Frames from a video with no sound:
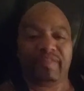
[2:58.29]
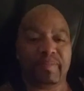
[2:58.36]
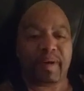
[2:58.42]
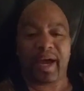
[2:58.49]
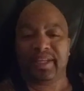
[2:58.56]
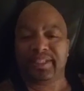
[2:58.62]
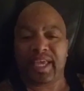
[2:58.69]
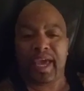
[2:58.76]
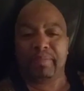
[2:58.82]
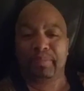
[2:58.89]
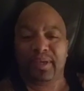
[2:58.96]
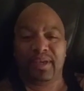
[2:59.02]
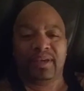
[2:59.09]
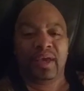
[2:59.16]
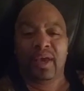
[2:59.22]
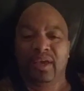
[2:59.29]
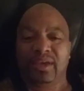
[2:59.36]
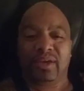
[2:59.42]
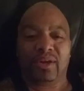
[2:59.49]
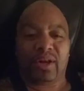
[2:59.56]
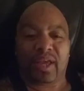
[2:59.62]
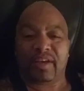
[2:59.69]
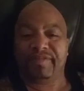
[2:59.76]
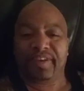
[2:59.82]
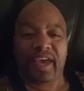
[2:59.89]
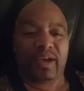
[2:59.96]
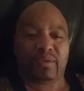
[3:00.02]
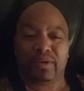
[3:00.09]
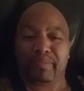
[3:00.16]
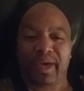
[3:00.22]
Everybody's happy, you know, like a
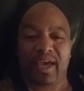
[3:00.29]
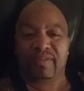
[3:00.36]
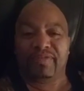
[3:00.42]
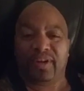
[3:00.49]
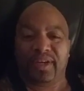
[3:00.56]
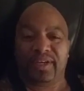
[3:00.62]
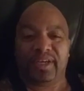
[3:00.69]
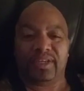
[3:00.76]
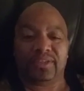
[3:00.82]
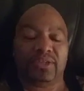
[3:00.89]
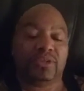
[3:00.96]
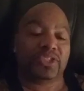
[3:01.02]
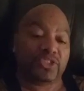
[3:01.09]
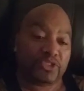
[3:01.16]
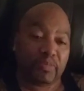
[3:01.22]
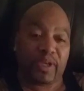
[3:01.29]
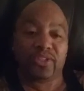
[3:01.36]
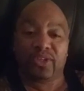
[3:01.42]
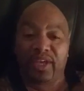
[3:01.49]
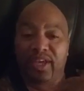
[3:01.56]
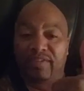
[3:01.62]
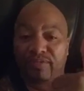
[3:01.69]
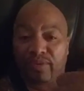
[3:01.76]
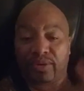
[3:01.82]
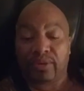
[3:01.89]
fag with a bag full of nuts. No disrespect to the F